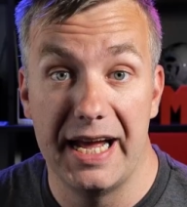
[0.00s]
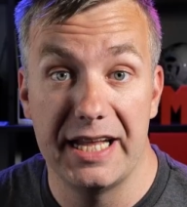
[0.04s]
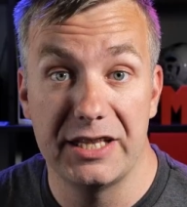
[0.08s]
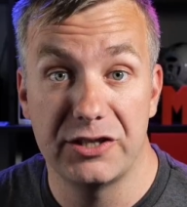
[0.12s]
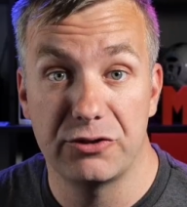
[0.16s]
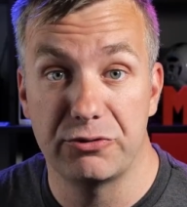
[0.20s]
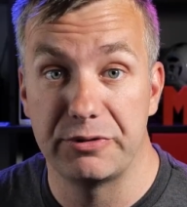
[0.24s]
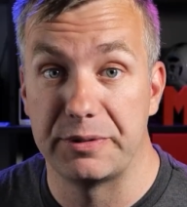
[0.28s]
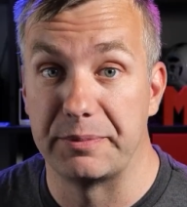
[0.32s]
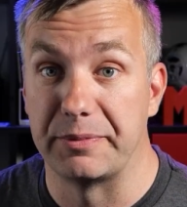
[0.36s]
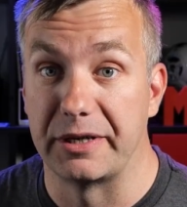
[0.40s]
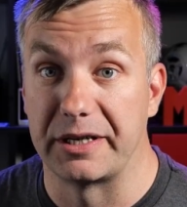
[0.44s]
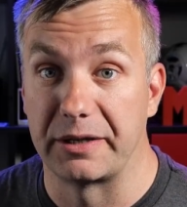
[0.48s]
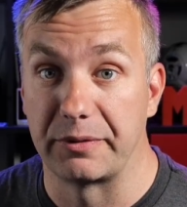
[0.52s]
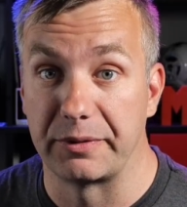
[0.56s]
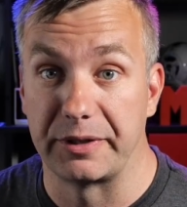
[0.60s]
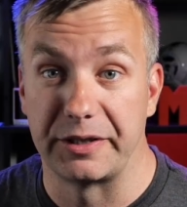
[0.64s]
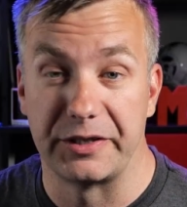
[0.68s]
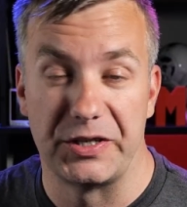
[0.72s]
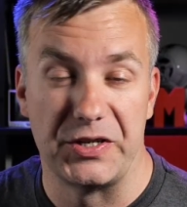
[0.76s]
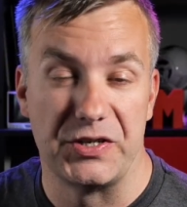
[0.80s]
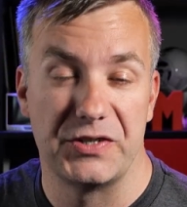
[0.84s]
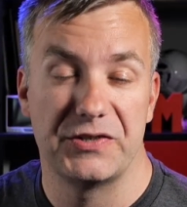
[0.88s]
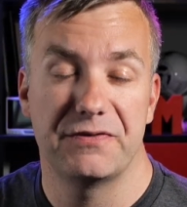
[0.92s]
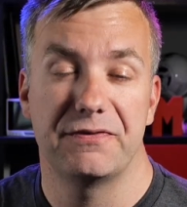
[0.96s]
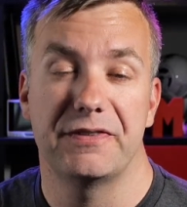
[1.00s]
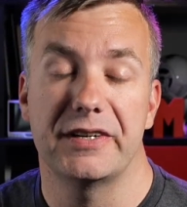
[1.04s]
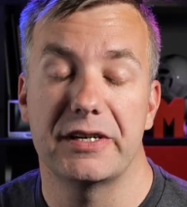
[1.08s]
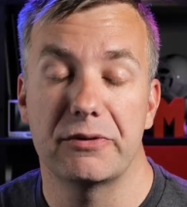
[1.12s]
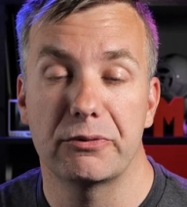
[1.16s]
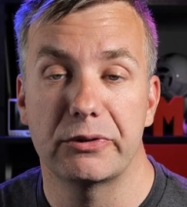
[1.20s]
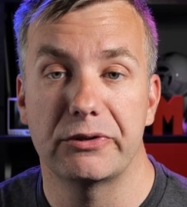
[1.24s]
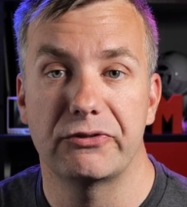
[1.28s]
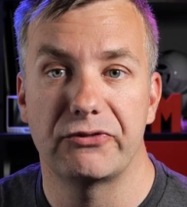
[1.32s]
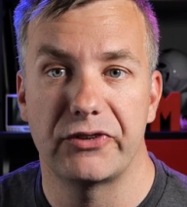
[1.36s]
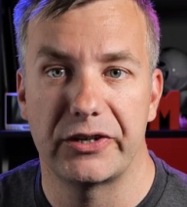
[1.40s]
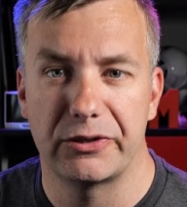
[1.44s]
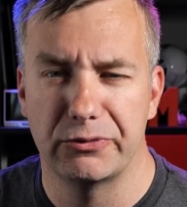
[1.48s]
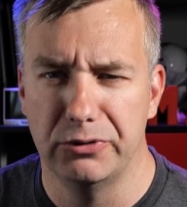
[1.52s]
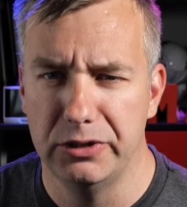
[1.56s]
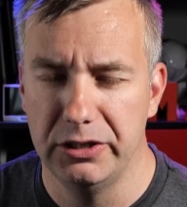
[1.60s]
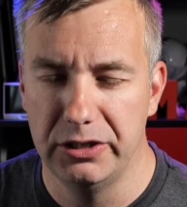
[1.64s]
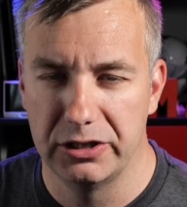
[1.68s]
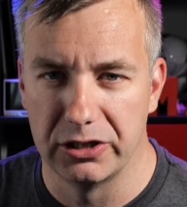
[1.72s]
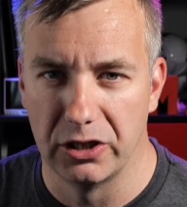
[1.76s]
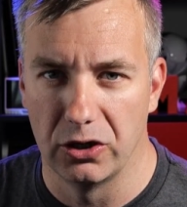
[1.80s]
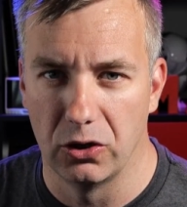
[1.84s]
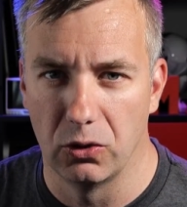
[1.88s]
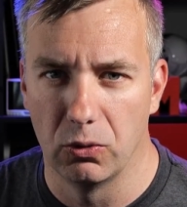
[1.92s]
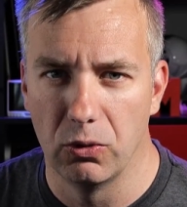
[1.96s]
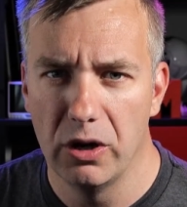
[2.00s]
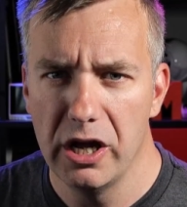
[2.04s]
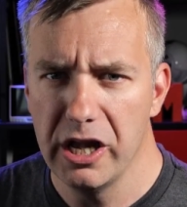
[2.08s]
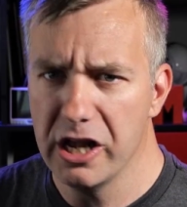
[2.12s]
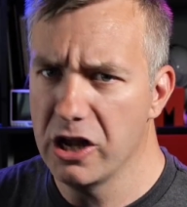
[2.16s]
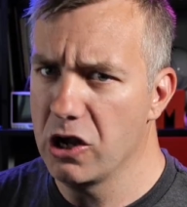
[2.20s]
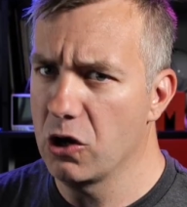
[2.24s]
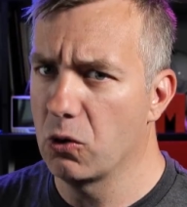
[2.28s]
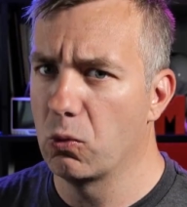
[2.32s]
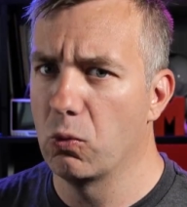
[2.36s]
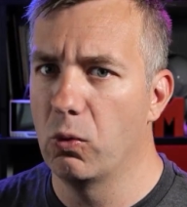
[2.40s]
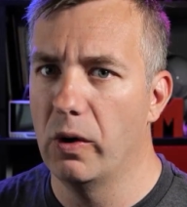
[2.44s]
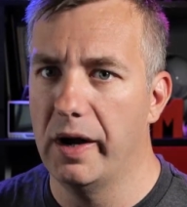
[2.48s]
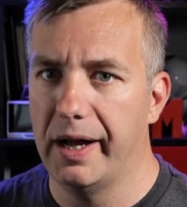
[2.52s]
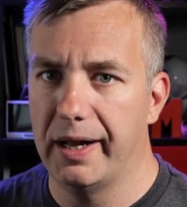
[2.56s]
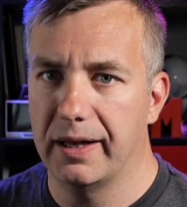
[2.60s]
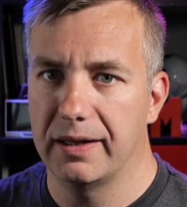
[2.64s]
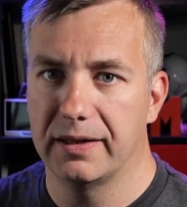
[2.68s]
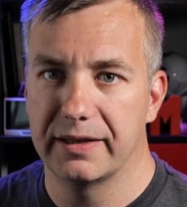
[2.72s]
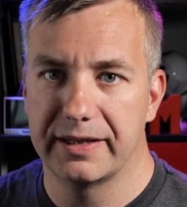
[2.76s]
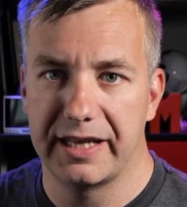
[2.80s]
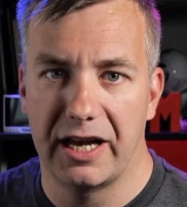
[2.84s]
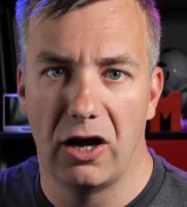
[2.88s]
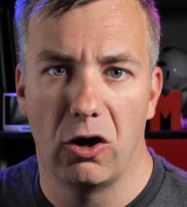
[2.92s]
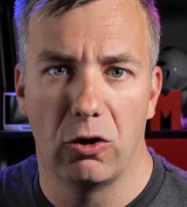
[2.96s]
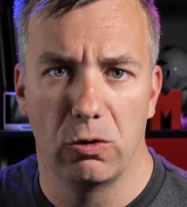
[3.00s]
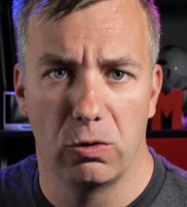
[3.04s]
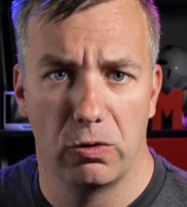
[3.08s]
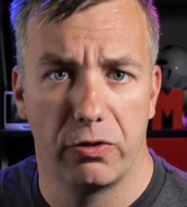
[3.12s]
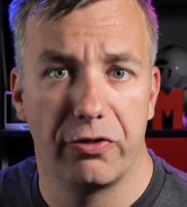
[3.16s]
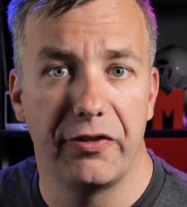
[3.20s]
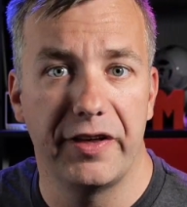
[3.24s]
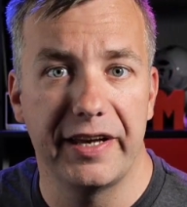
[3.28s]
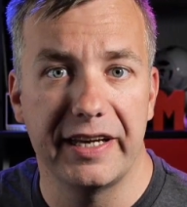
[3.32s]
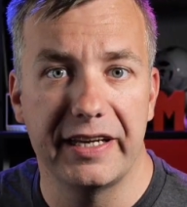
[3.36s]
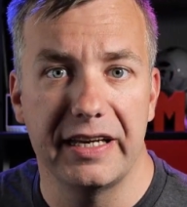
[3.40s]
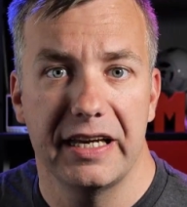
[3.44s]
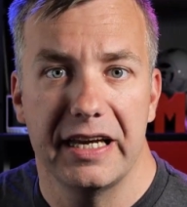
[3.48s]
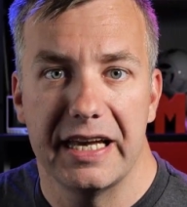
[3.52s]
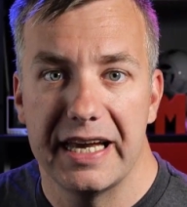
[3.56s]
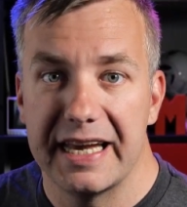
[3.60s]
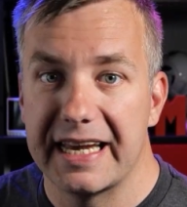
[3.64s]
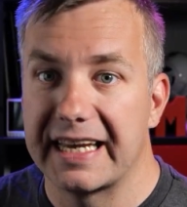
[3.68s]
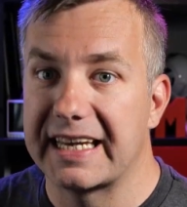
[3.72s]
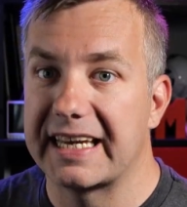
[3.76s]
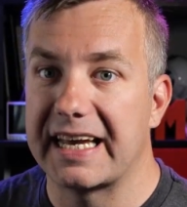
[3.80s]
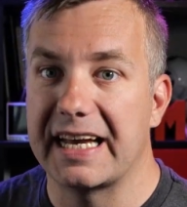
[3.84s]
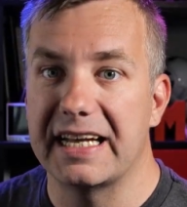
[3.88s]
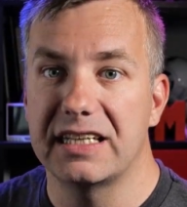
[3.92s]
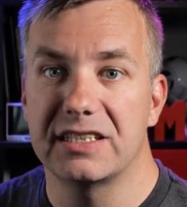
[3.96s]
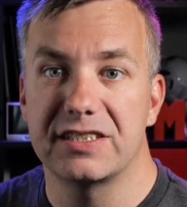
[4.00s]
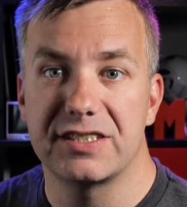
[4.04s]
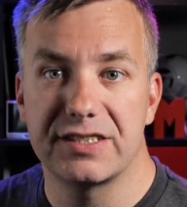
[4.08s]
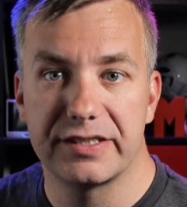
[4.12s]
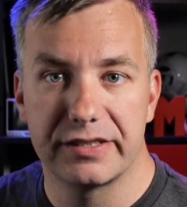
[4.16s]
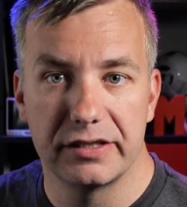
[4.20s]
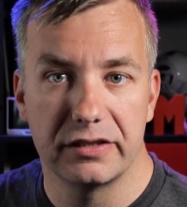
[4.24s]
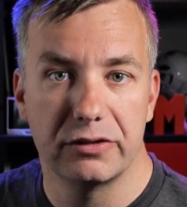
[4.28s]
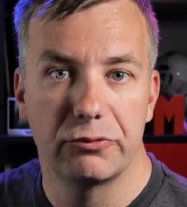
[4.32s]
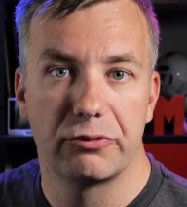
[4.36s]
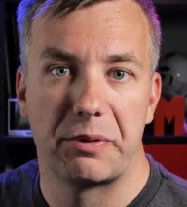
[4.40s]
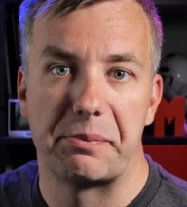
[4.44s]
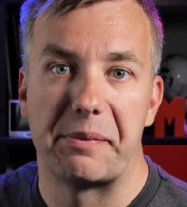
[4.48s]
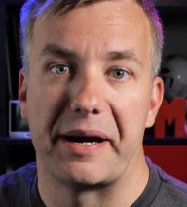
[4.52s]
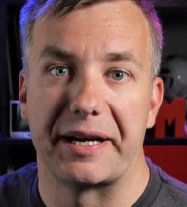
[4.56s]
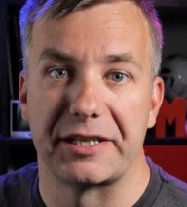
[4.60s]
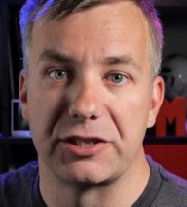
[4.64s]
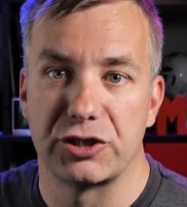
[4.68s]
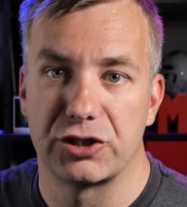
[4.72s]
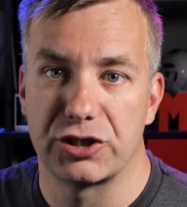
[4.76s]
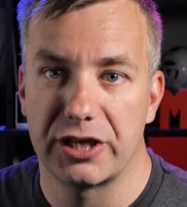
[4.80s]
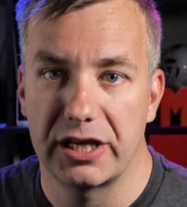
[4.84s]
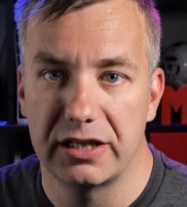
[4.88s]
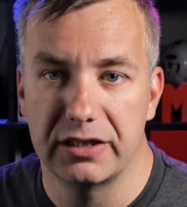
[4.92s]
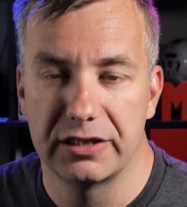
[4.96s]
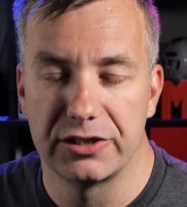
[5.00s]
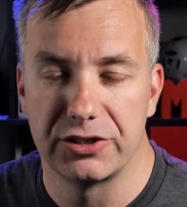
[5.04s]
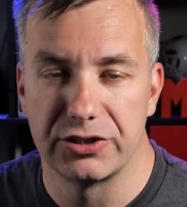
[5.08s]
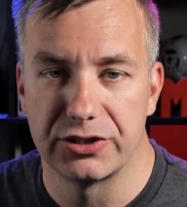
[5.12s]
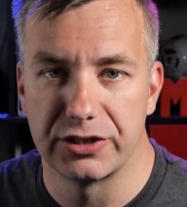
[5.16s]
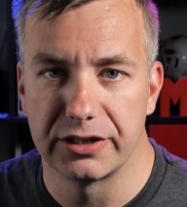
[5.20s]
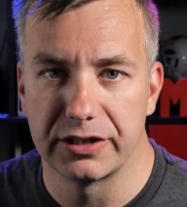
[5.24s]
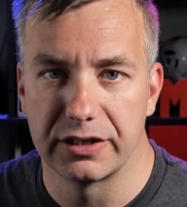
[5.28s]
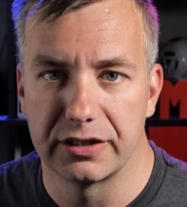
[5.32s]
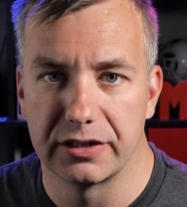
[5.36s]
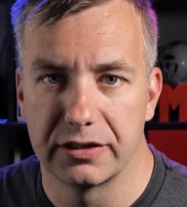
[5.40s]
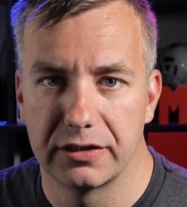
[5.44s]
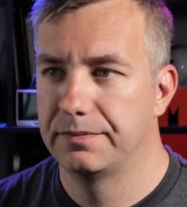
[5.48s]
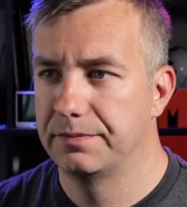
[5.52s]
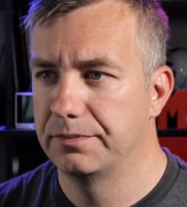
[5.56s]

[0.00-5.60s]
entry barrier is very, very low, while the whole thing can still remain challenging.